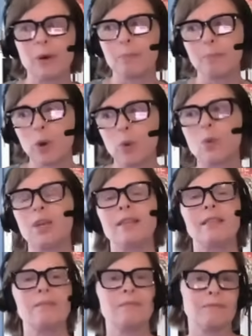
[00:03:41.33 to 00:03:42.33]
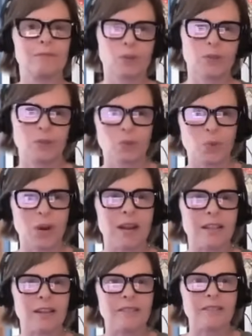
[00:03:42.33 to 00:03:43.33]
component versus where
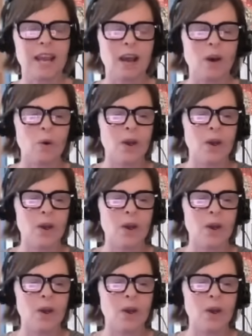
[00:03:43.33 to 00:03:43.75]
I live now.